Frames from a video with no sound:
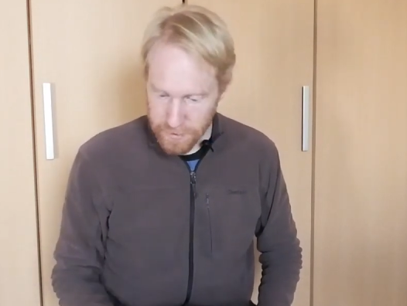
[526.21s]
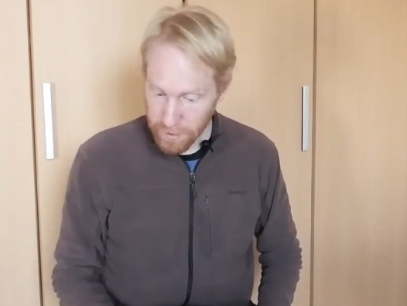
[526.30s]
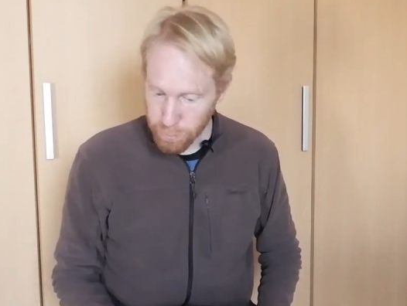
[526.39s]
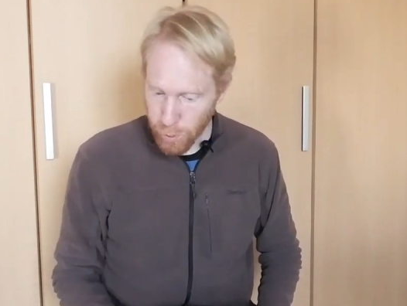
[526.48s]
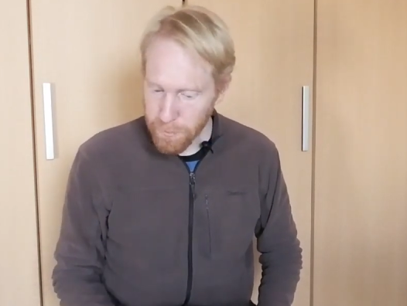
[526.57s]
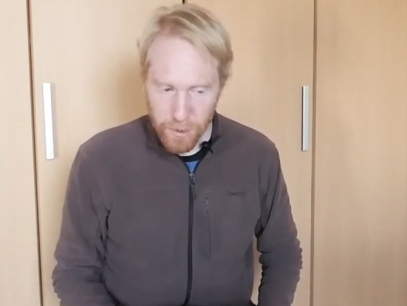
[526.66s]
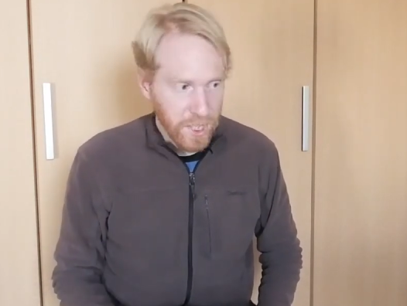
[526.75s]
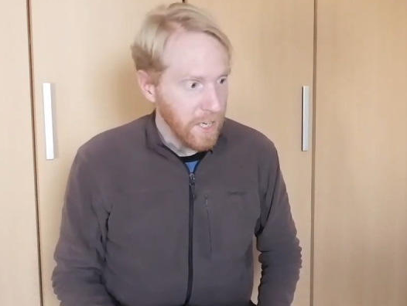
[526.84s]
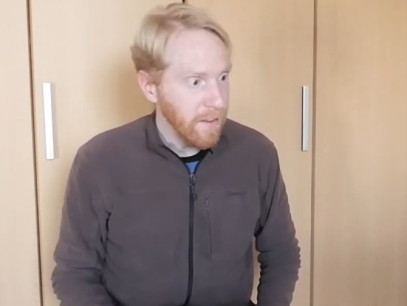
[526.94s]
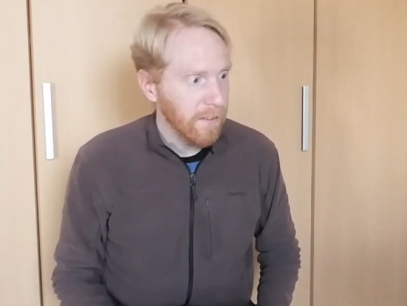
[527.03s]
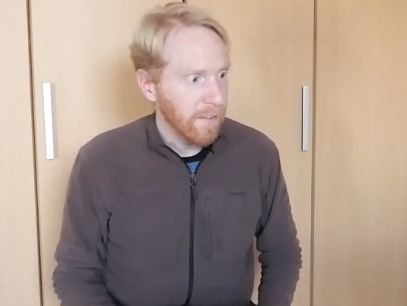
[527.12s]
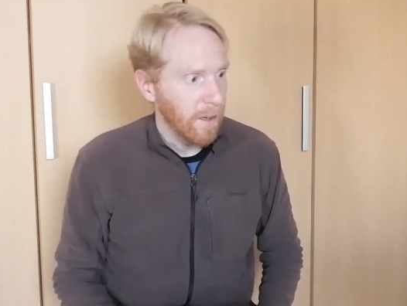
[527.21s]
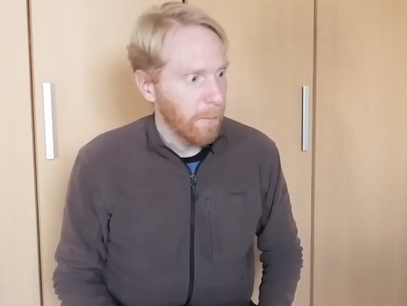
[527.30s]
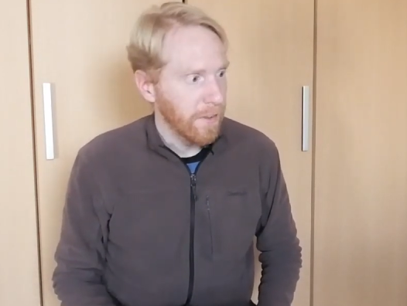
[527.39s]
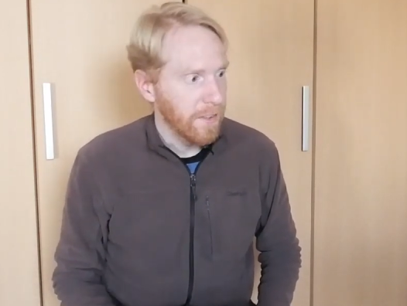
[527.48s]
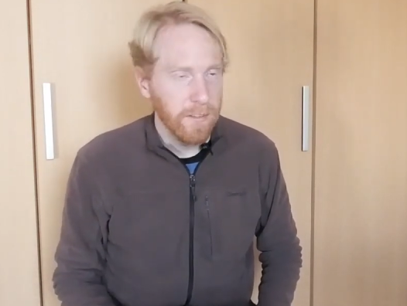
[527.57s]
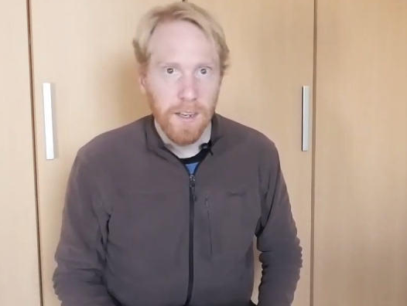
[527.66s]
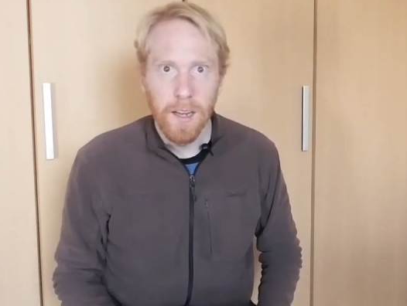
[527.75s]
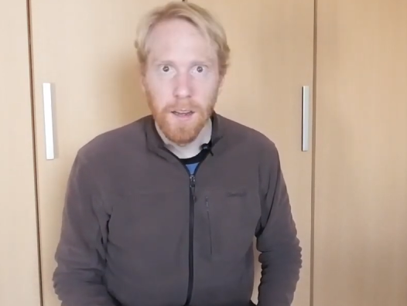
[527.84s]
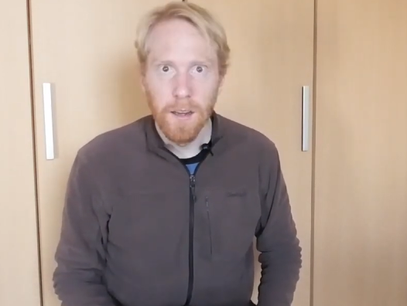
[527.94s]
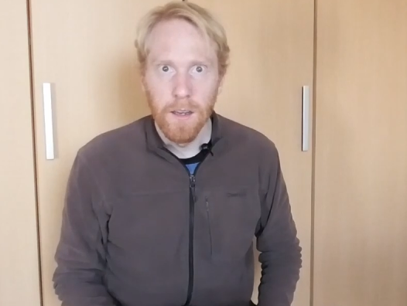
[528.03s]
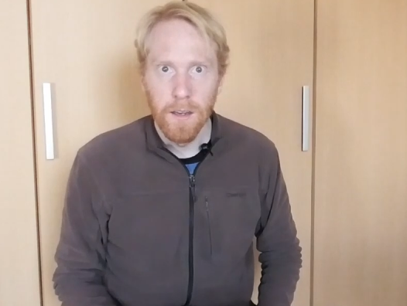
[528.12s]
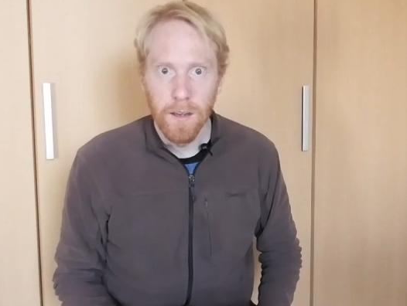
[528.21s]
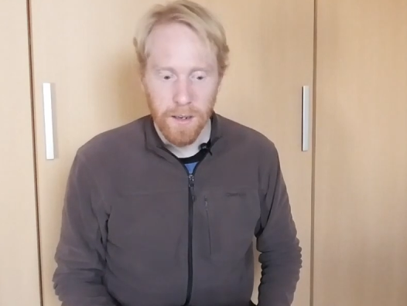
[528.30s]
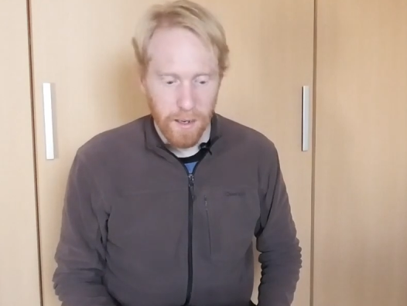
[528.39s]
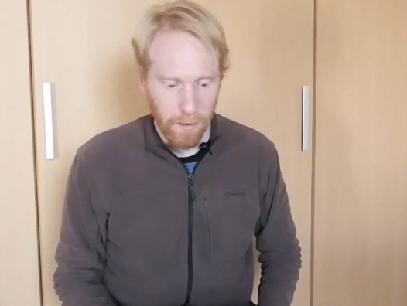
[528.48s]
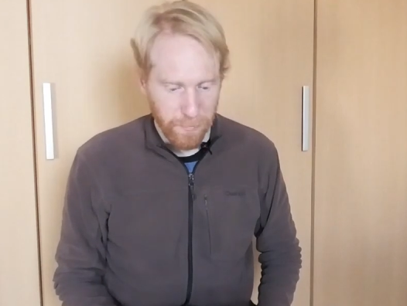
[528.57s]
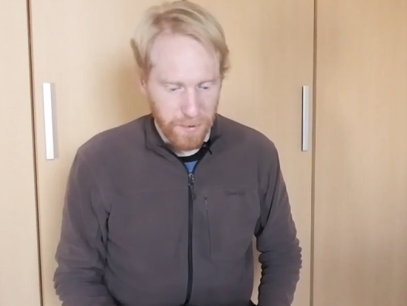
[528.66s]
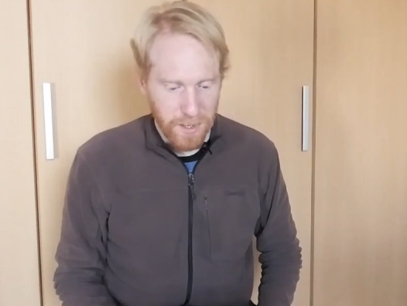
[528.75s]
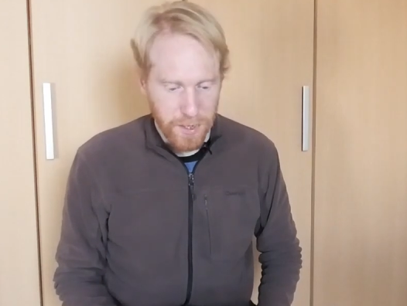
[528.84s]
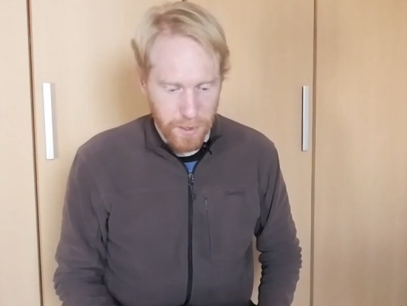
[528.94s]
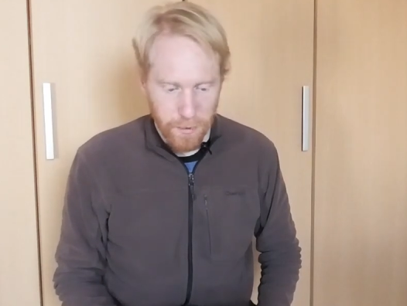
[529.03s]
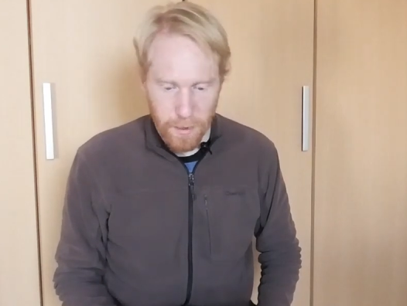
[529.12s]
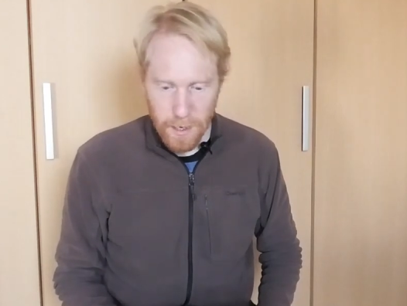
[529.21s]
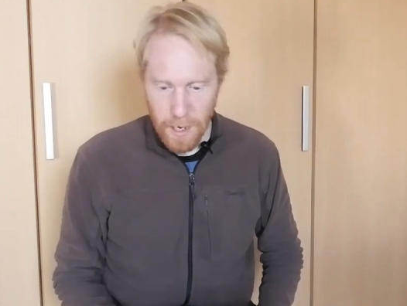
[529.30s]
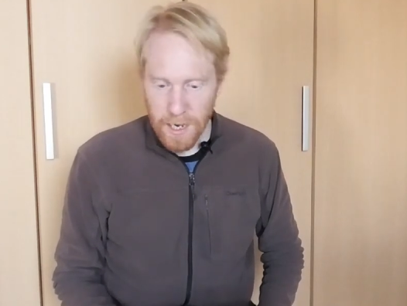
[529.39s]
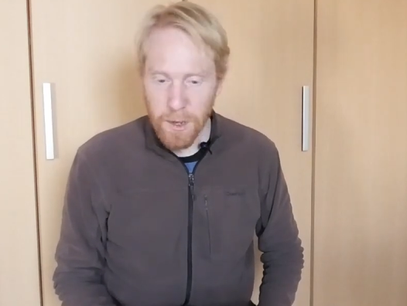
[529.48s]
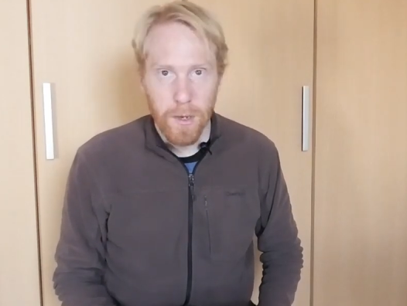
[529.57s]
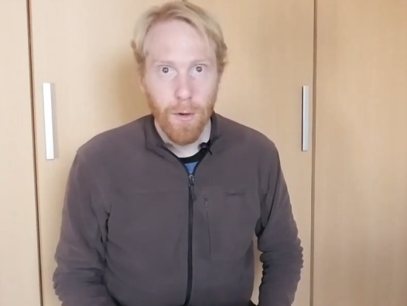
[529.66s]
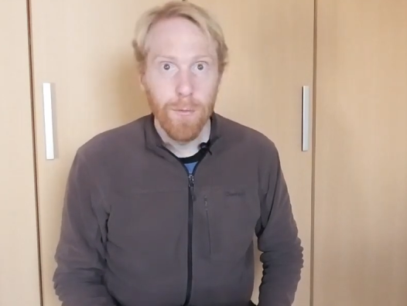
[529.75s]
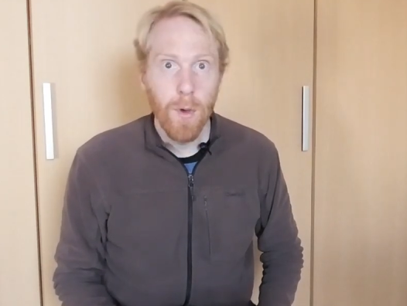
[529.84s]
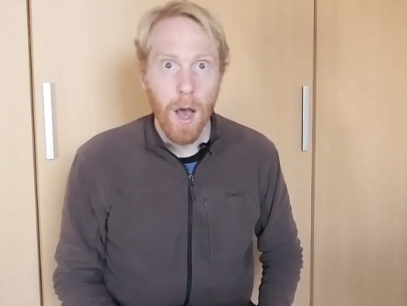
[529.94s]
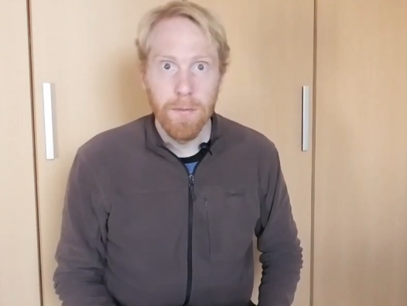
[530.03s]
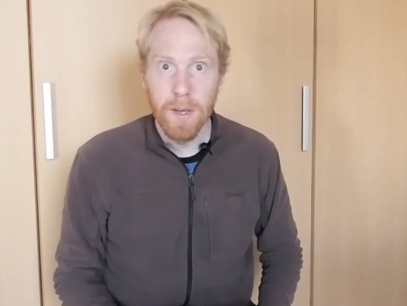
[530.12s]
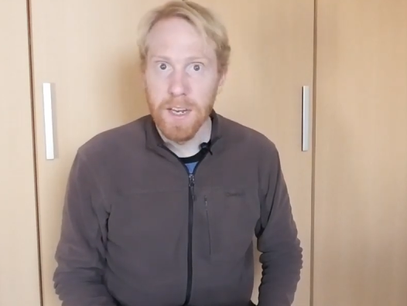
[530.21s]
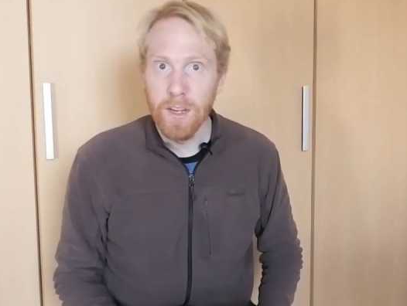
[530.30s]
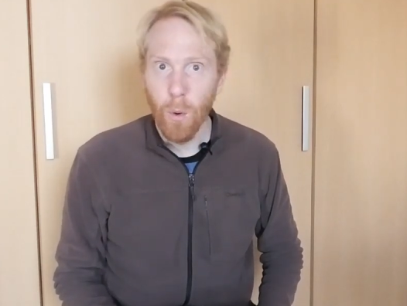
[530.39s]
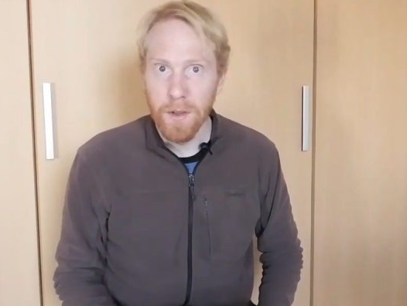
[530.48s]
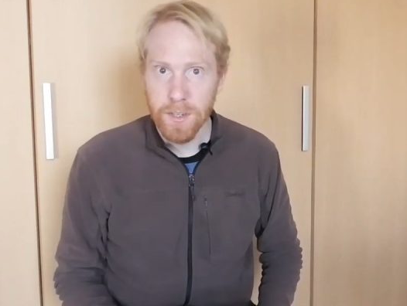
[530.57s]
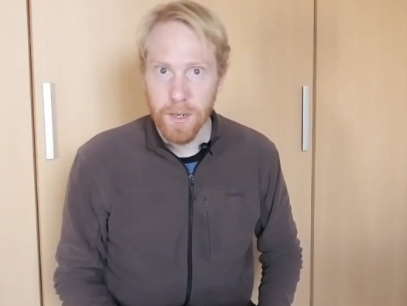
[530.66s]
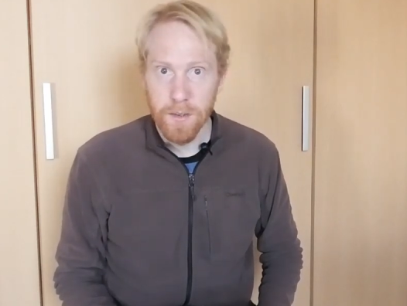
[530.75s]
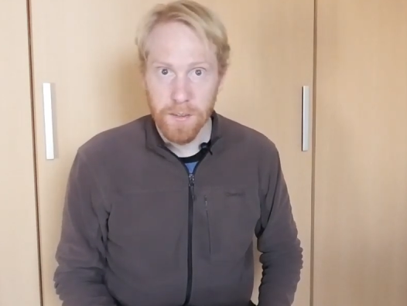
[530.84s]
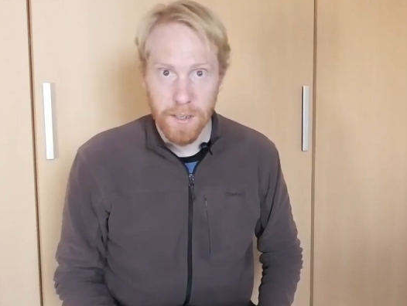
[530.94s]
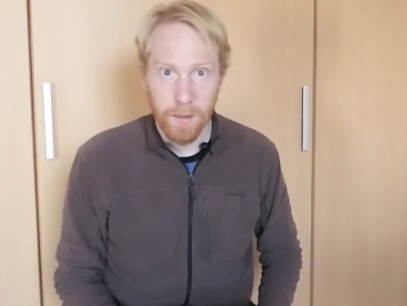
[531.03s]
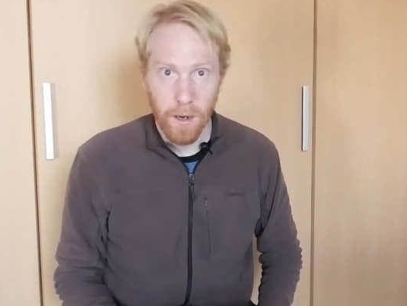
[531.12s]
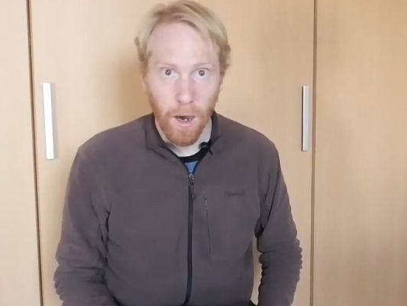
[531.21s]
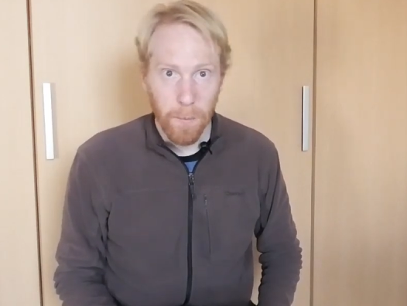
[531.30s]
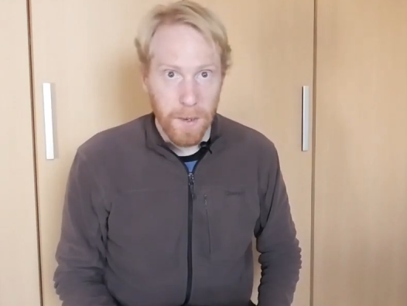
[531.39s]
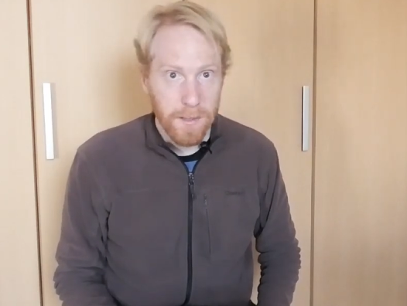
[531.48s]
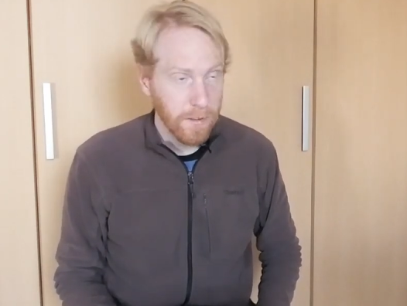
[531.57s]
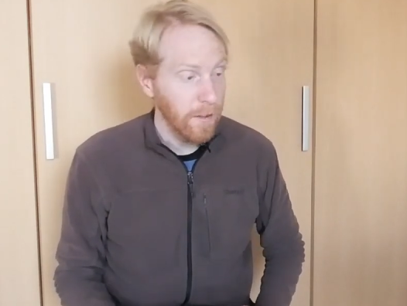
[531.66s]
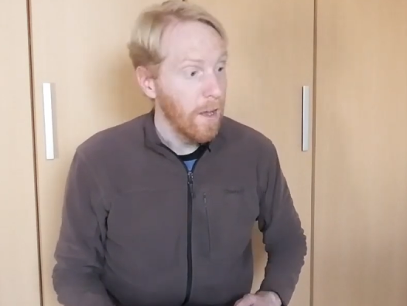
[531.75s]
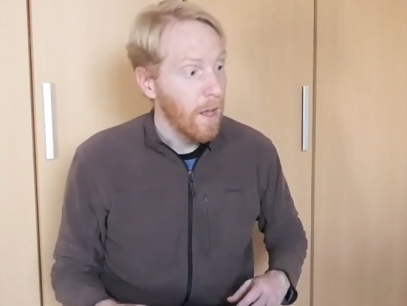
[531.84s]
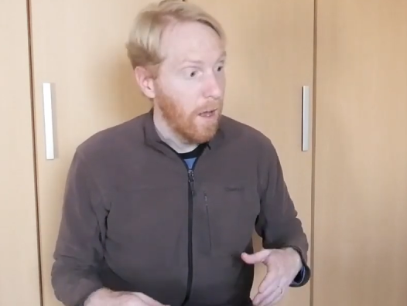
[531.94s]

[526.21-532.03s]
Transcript: that's pretty much it about this little, uh, little feature. Let me know if you have any questions in the comments.